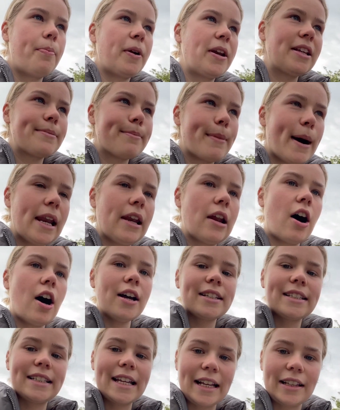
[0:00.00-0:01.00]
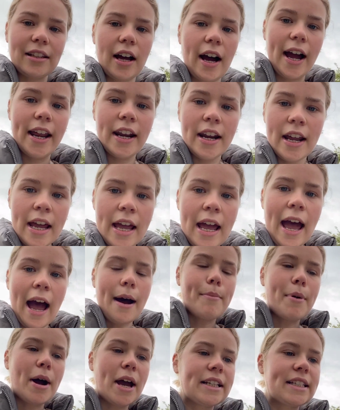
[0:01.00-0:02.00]
but it's my last deadline
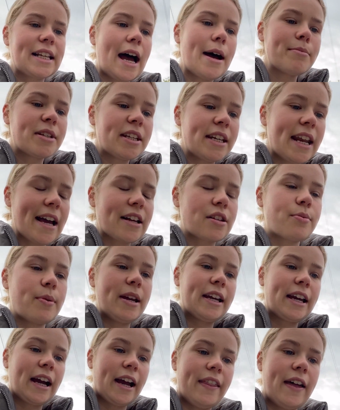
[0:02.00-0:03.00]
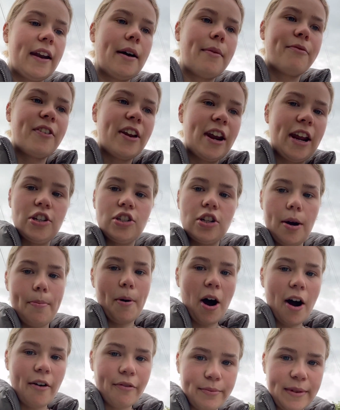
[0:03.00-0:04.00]
and my exams are next week and then I'm finished
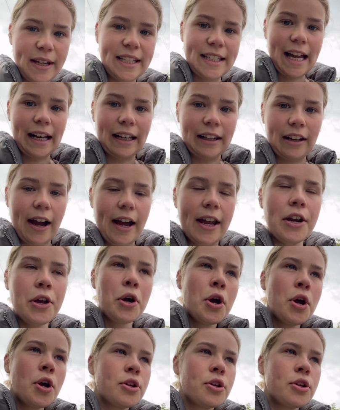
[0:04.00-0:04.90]
apart from this deadline.